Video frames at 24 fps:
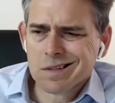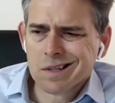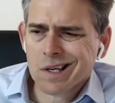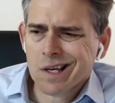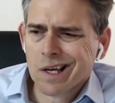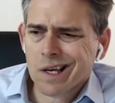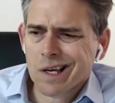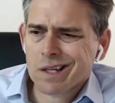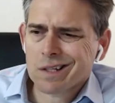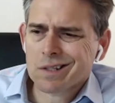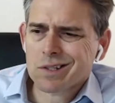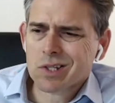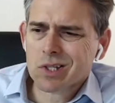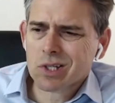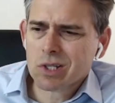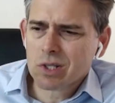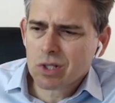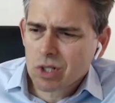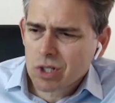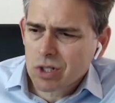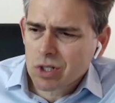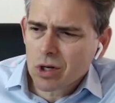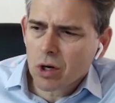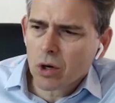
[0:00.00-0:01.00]
it's
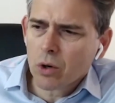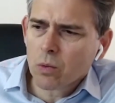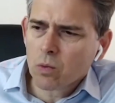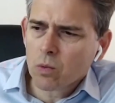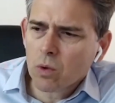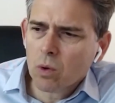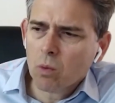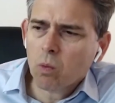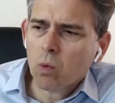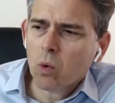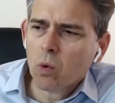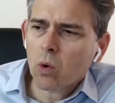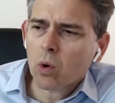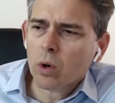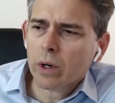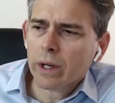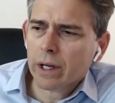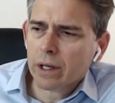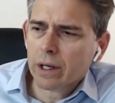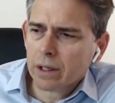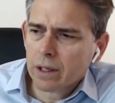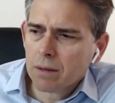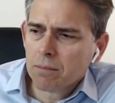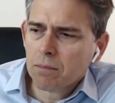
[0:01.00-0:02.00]
so
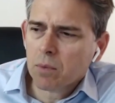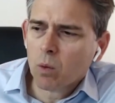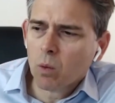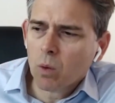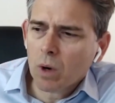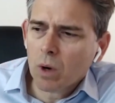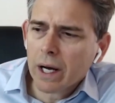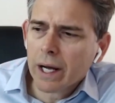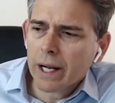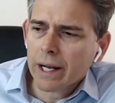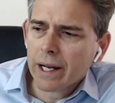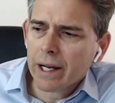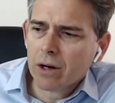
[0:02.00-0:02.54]
rewarding, number one.